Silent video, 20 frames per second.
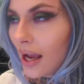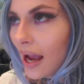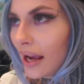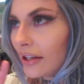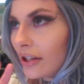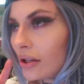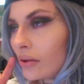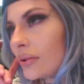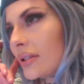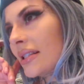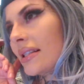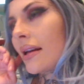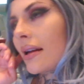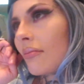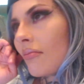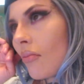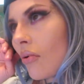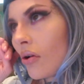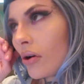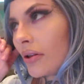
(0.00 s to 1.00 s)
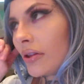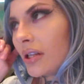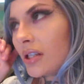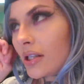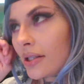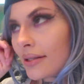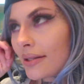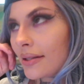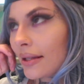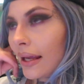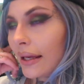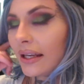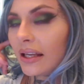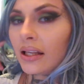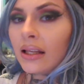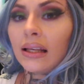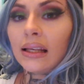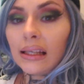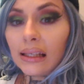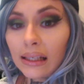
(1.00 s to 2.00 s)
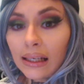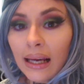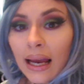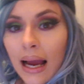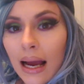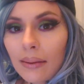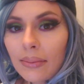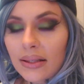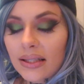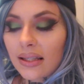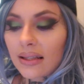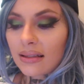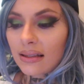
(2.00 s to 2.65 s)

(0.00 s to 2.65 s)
I know it's like more than just like eating habits,